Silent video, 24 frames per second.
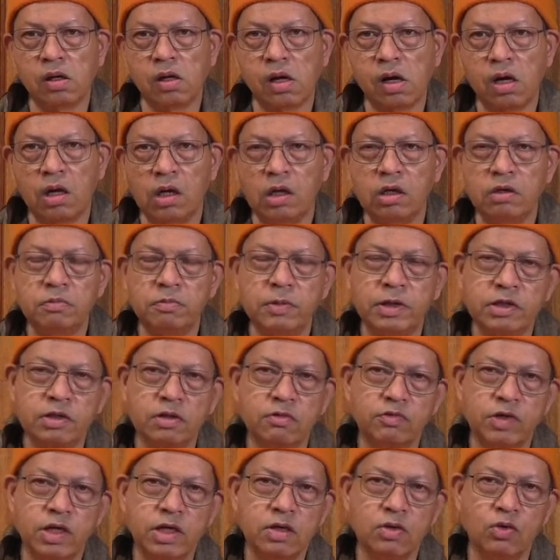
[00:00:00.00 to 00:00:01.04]
I met a
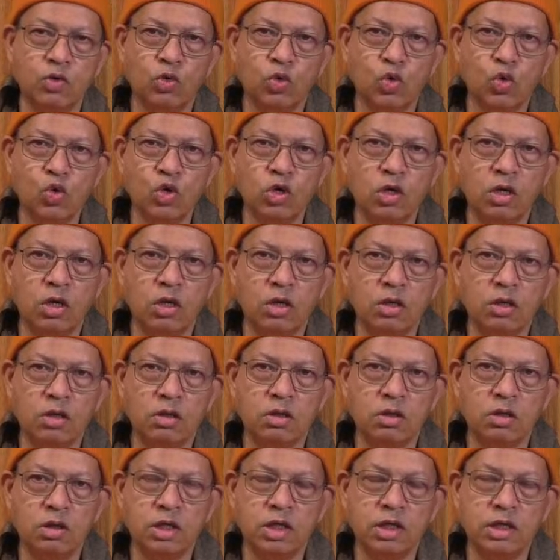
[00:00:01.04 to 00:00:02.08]
very old
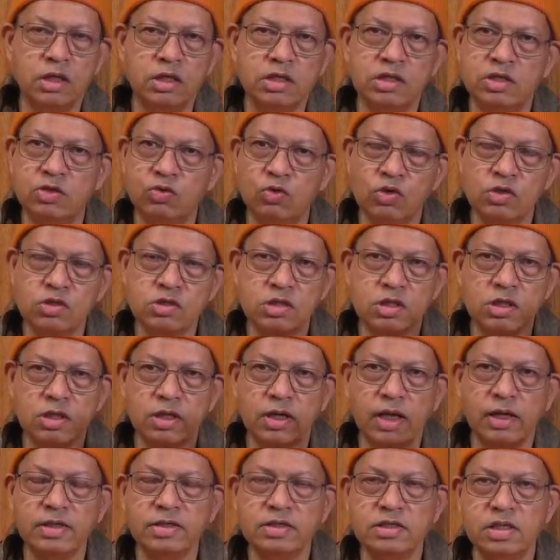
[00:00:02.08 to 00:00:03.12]
lady. She was in her
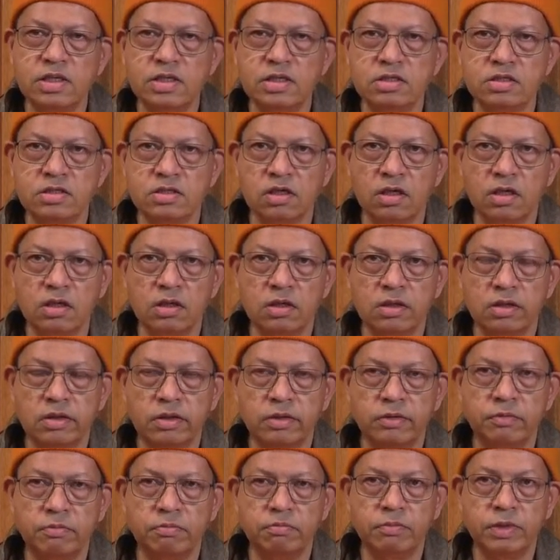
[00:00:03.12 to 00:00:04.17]
90s,
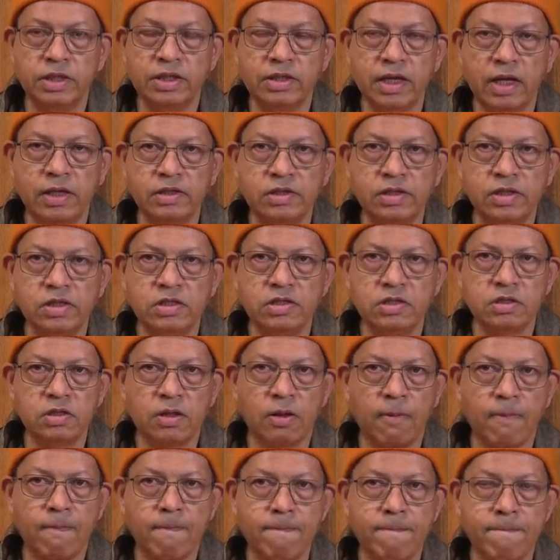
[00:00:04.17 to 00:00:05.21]
mid-90s.
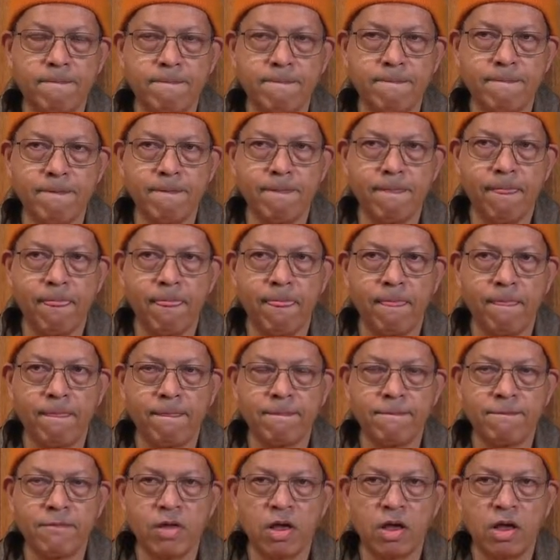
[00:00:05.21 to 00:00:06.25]

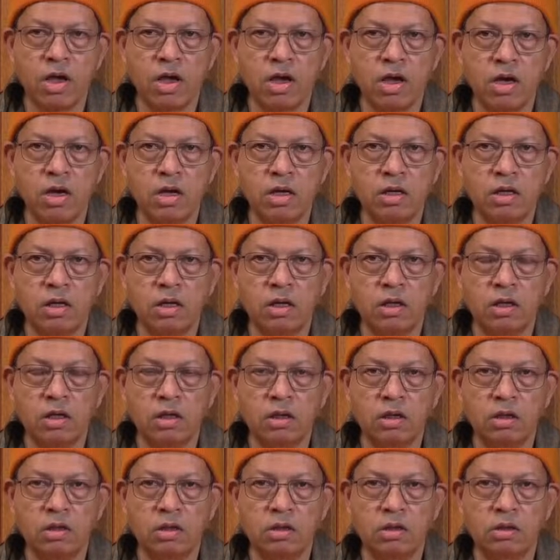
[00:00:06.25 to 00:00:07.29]
And
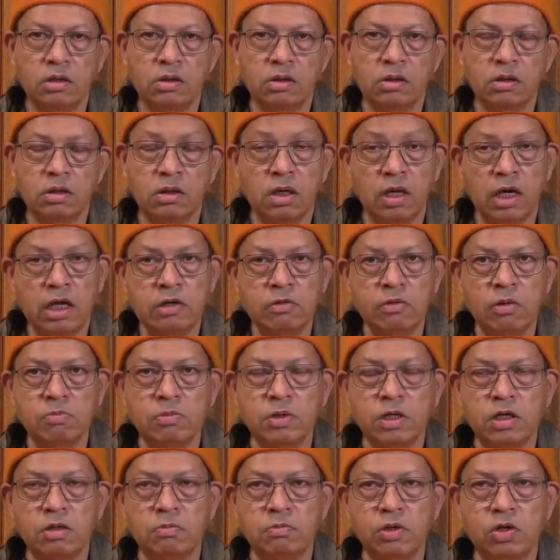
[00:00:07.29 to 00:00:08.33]
I remember
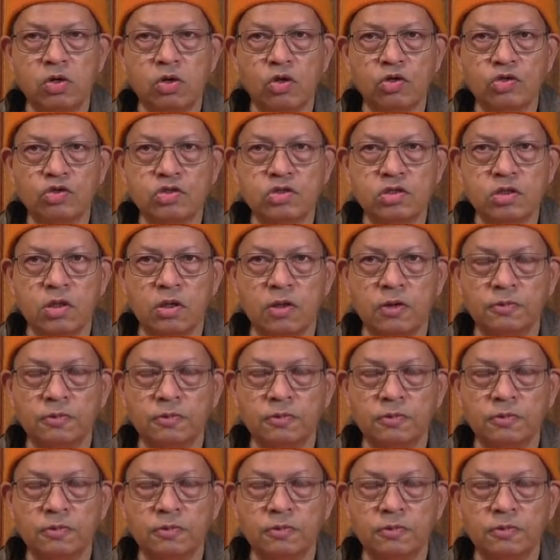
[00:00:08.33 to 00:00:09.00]
her because